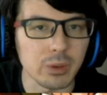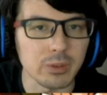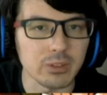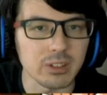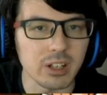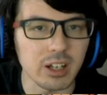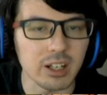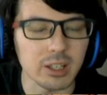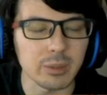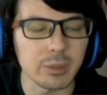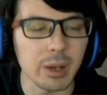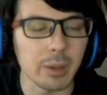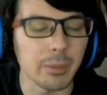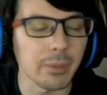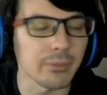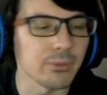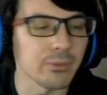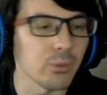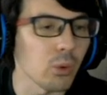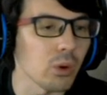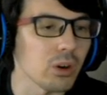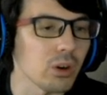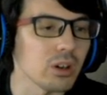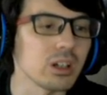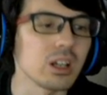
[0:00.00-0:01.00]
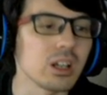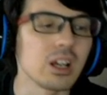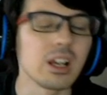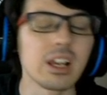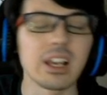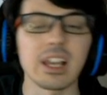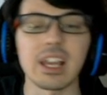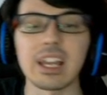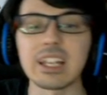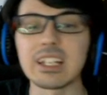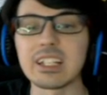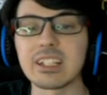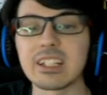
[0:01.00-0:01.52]
were talking about before,
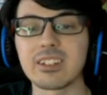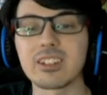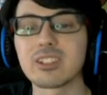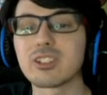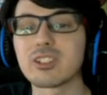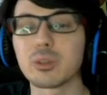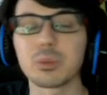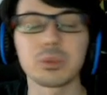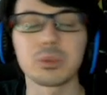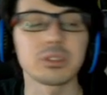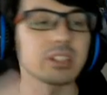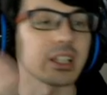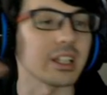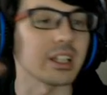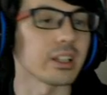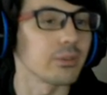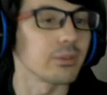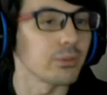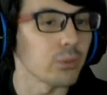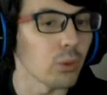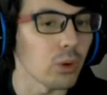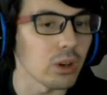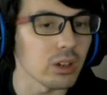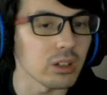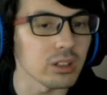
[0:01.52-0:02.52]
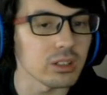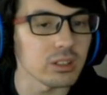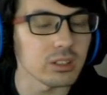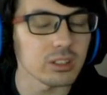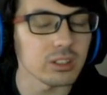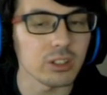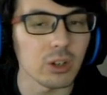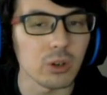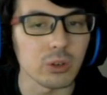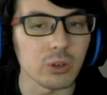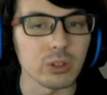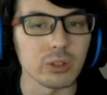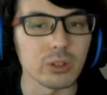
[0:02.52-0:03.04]
any of the Super Saiyan 4
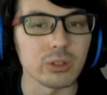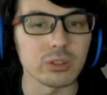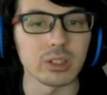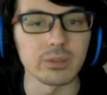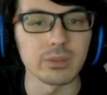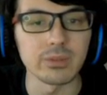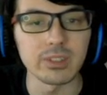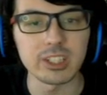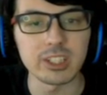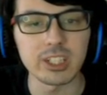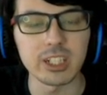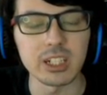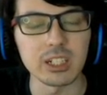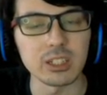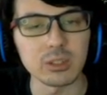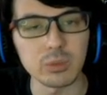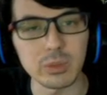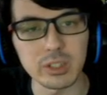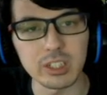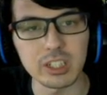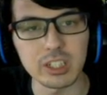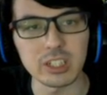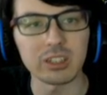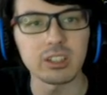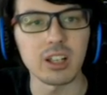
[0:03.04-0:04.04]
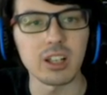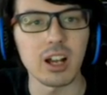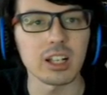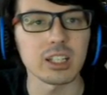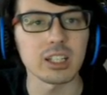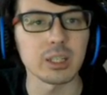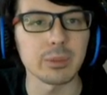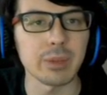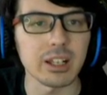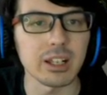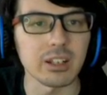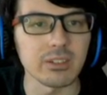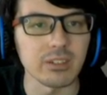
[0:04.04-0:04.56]
Gokus and Vegetas we just
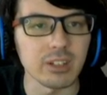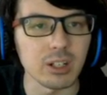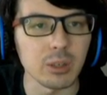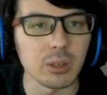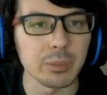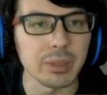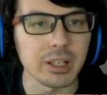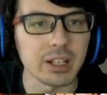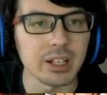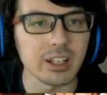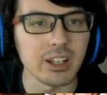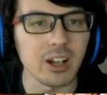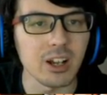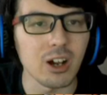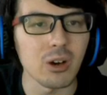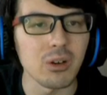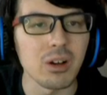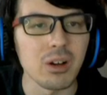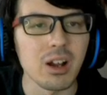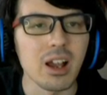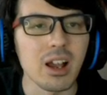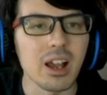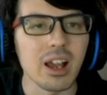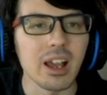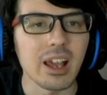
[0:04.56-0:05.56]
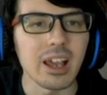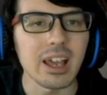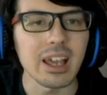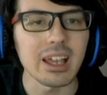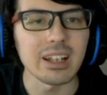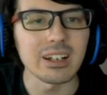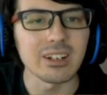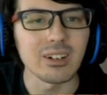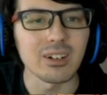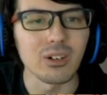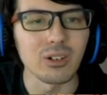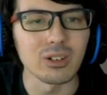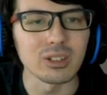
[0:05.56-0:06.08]
talked about a little bit ago,
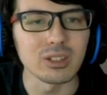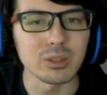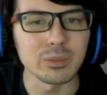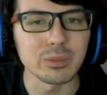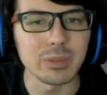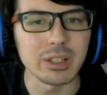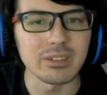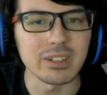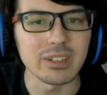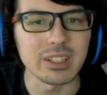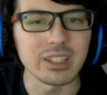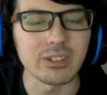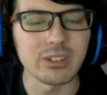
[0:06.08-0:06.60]
and ultimately